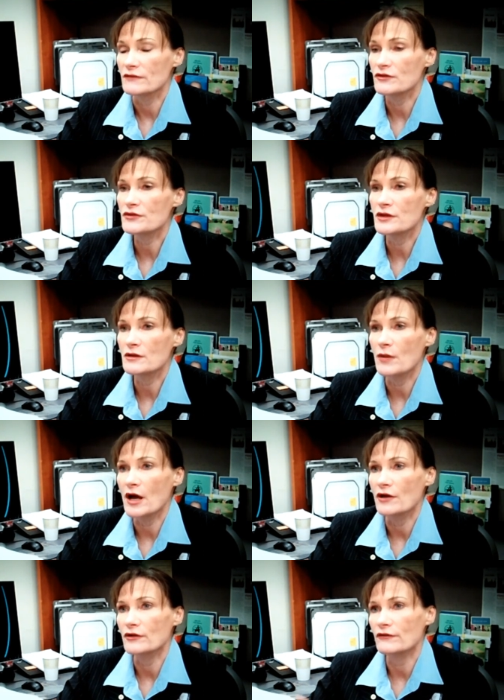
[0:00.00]
If you think
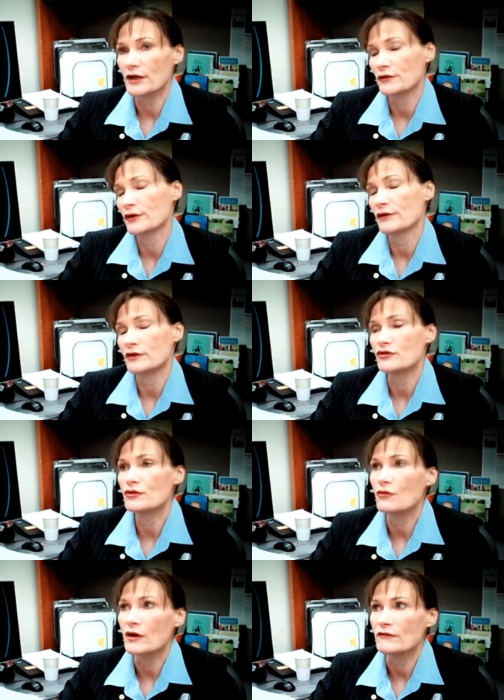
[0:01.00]
about your veterinarian,
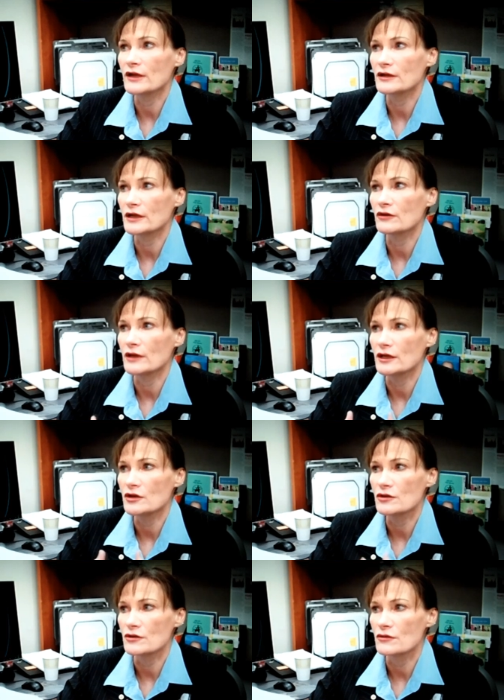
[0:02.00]
you want a veterinarian
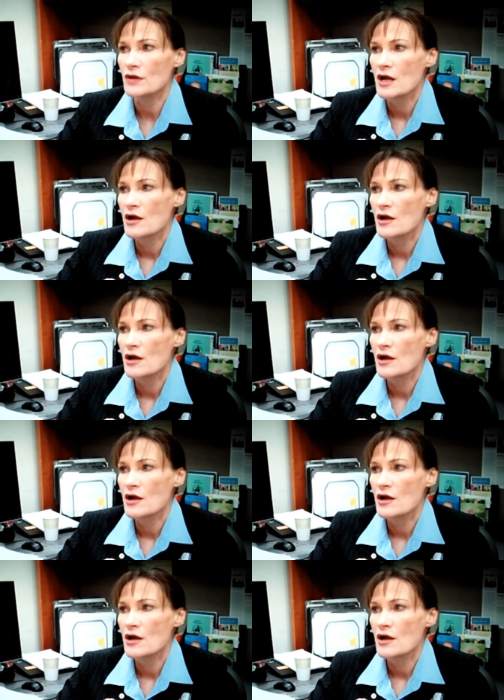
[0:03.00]
who